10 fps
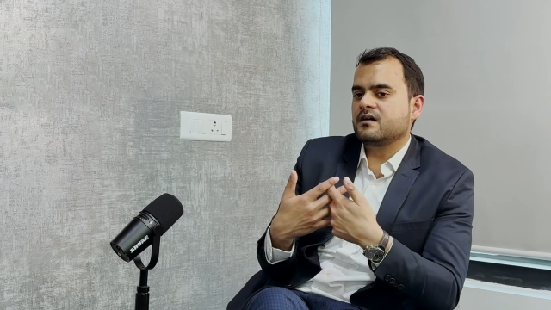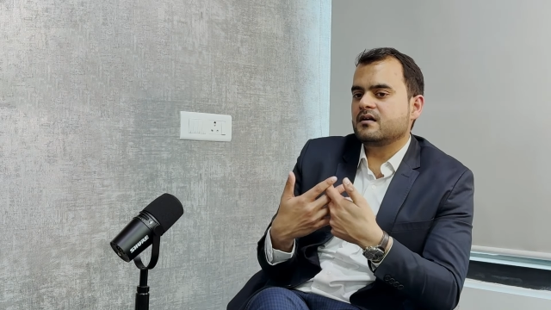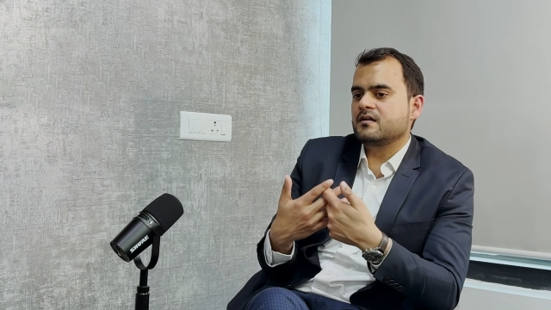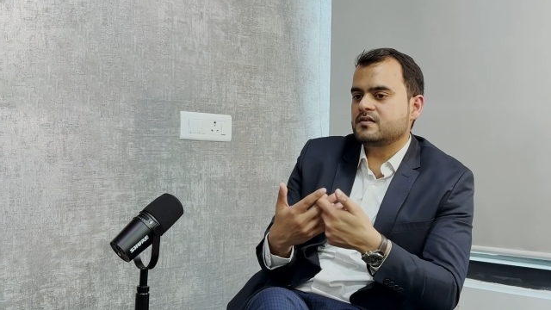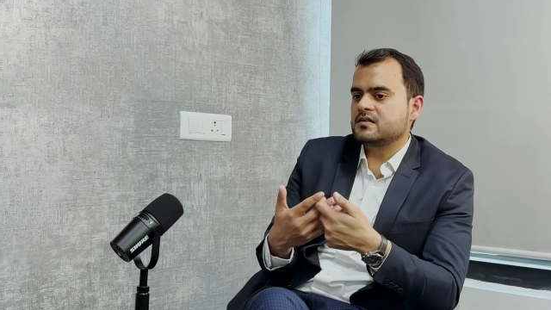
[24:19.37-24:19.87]

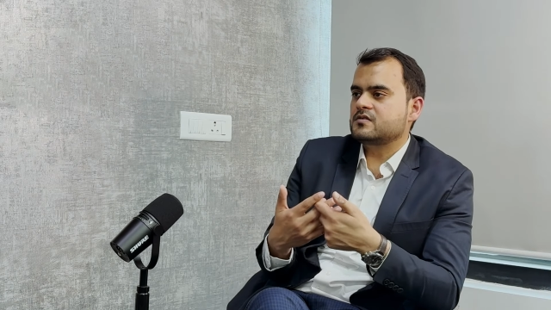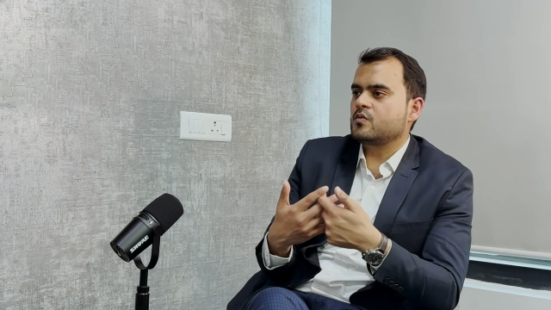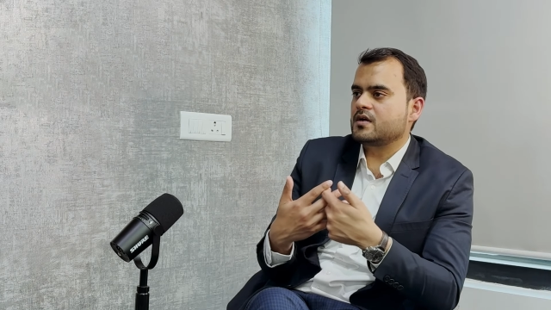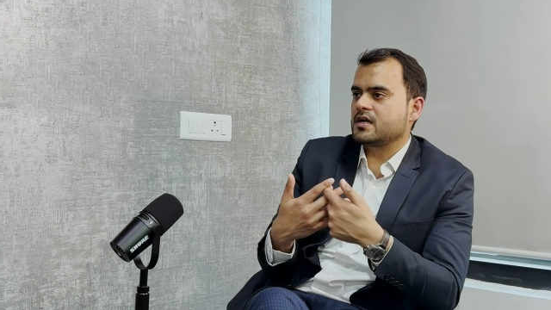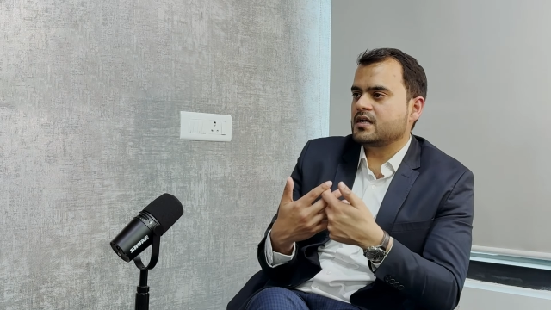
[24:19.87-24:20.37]
this is
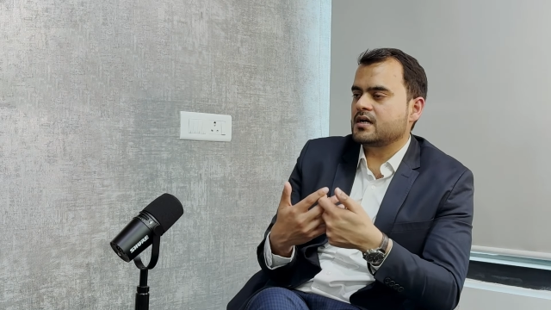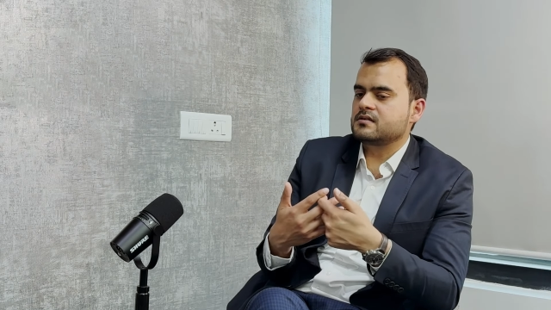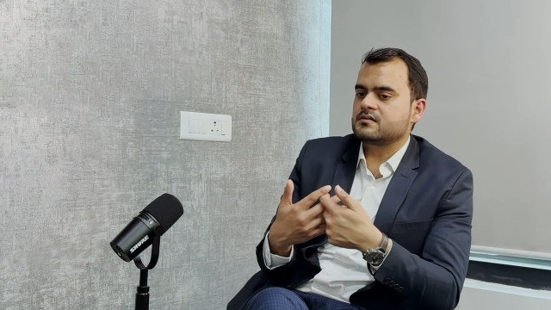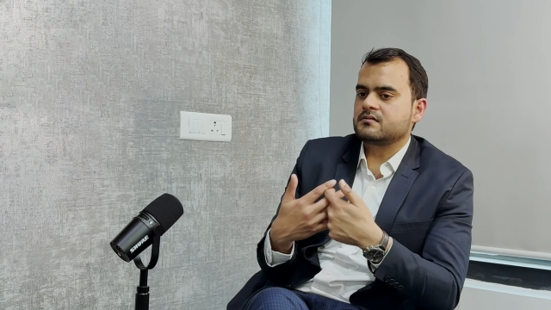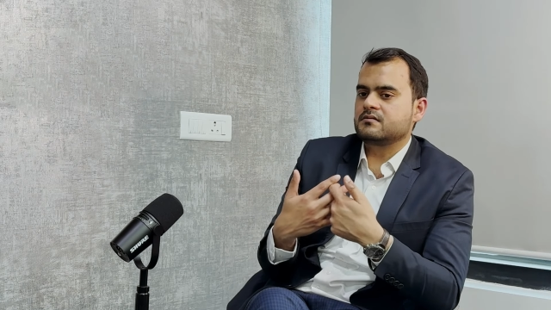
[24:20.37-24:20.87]
what it
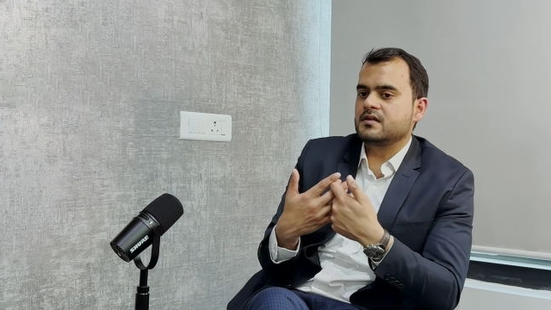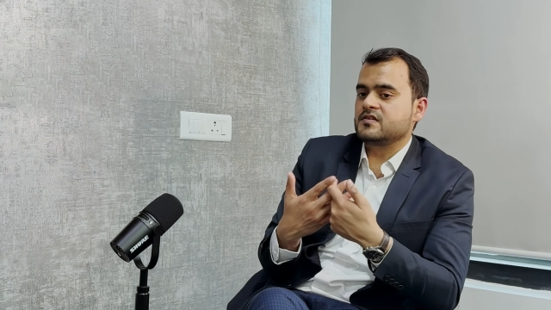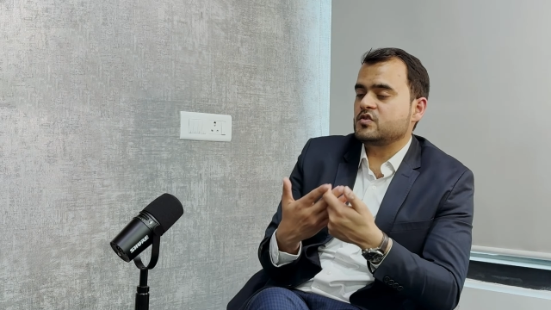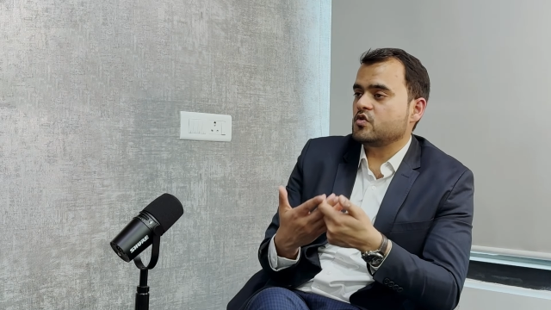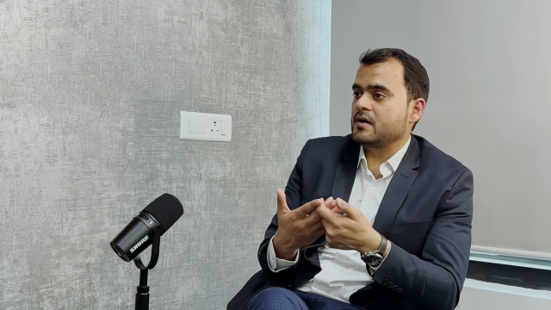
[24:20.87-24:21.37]
does. There
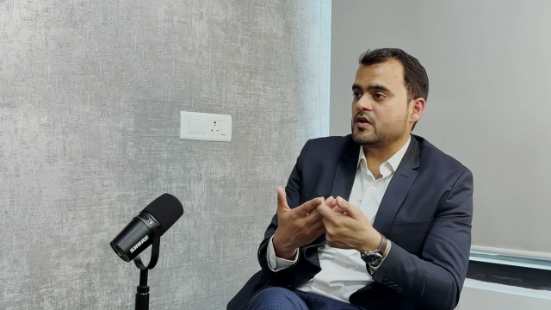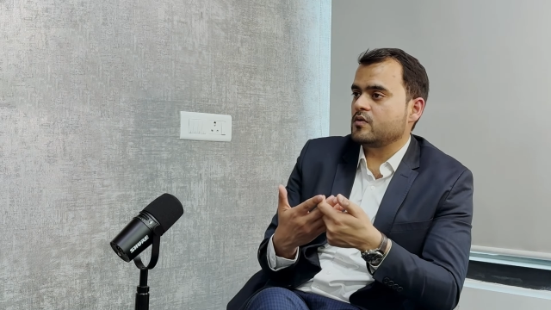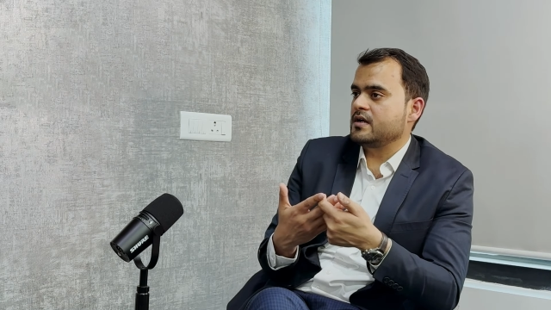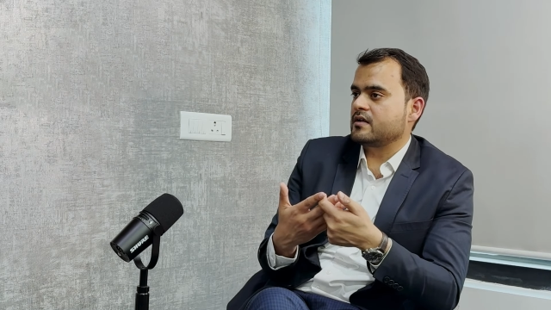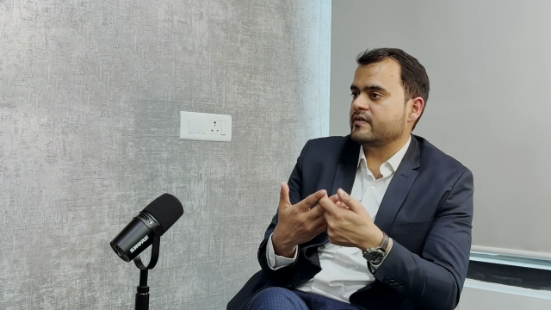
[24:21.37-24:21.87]
is no
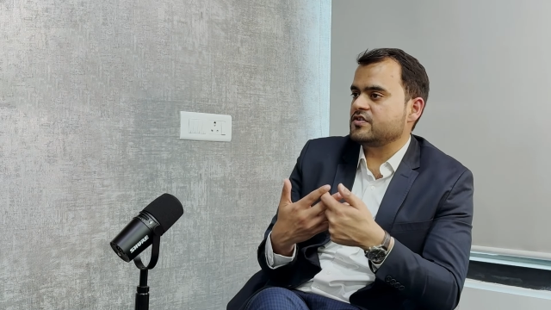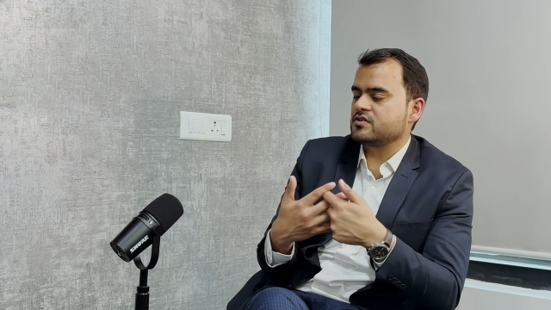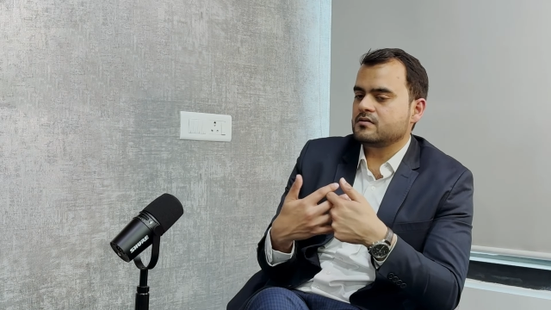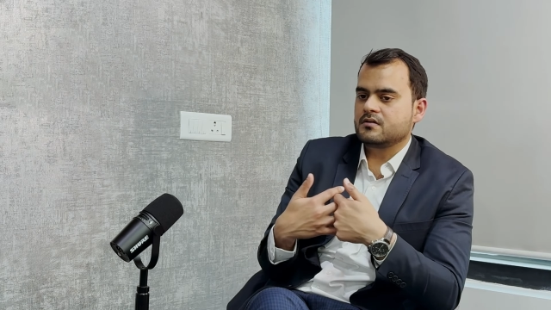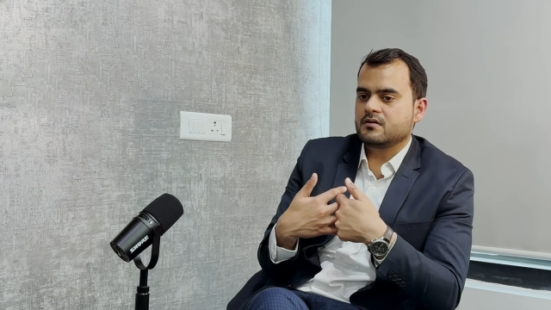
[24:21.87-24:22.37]
manual
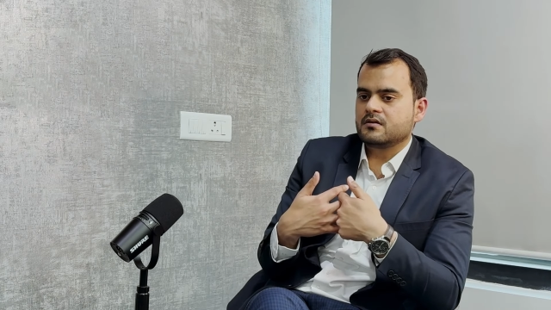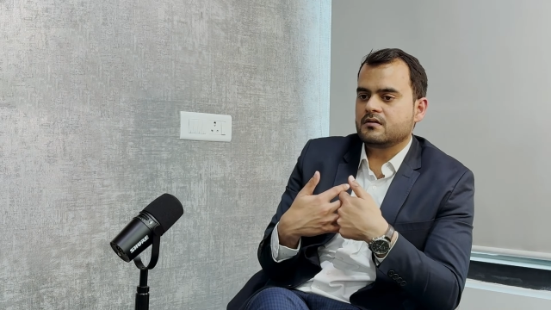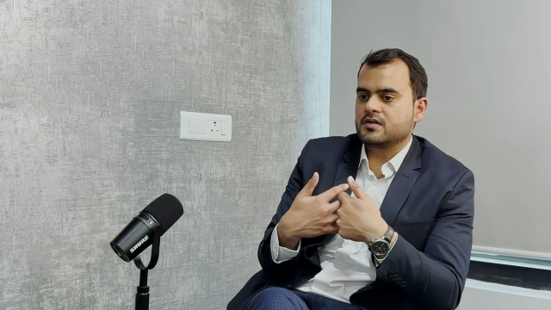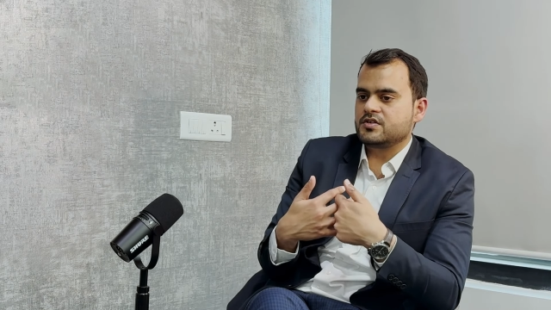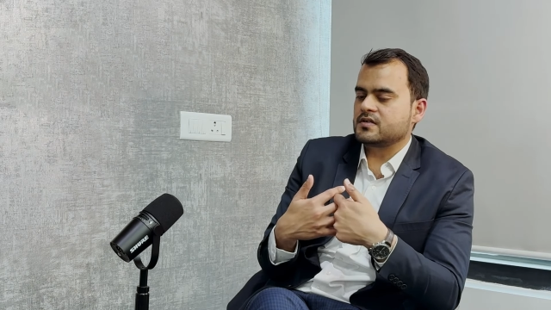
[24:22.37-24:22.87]
intervention.
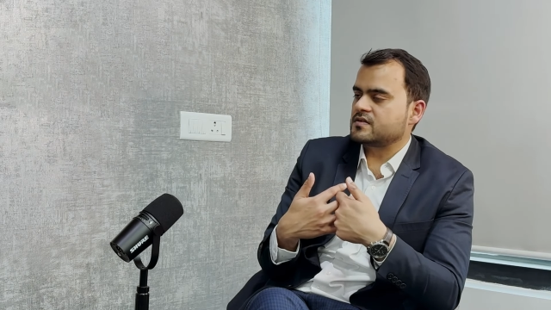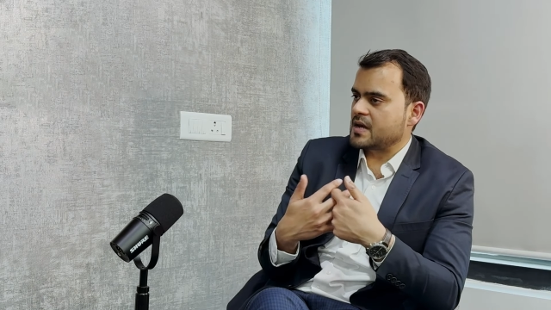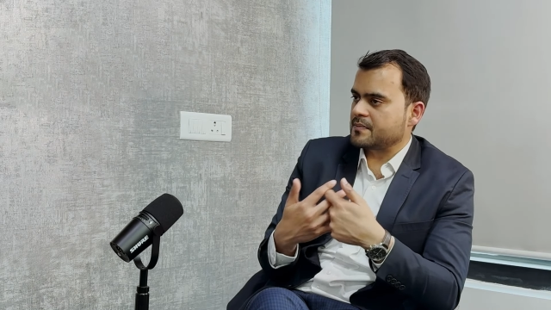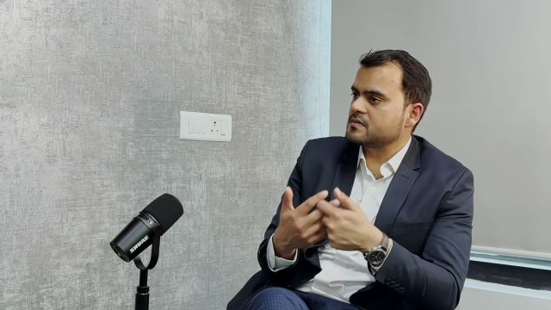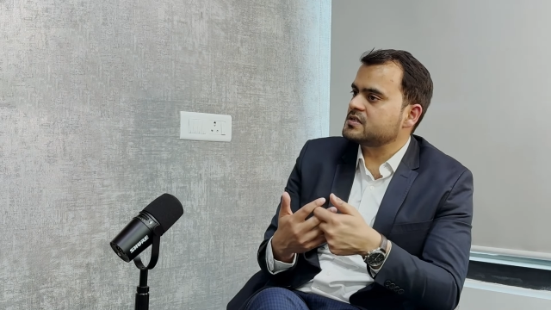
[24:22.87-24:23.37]
It just
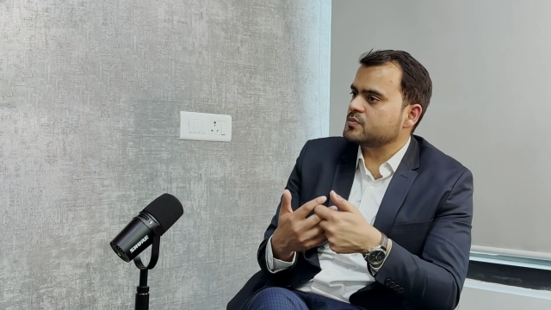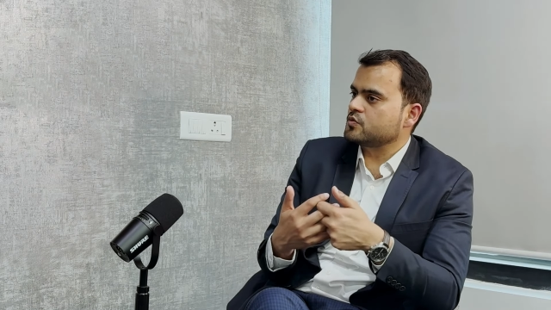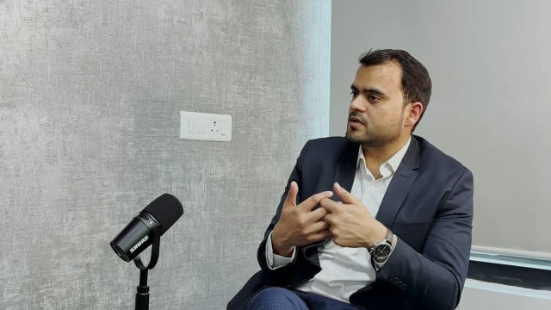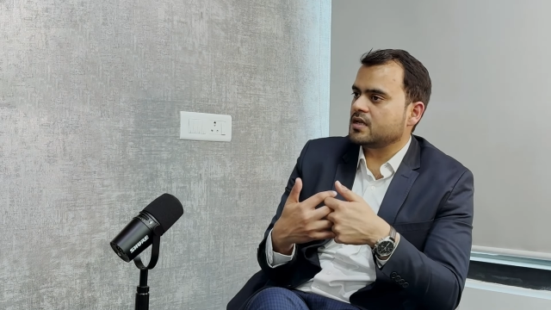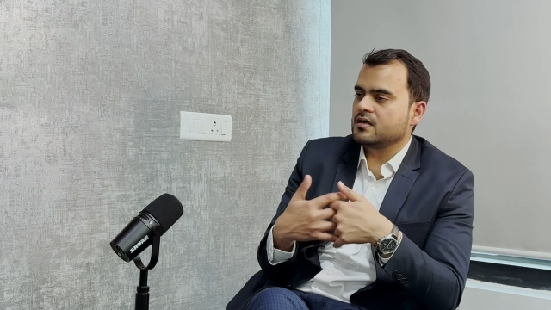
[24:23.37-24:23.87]
happens
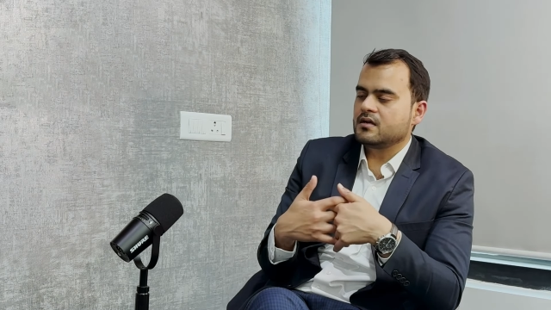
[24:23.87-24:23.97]
smoothly.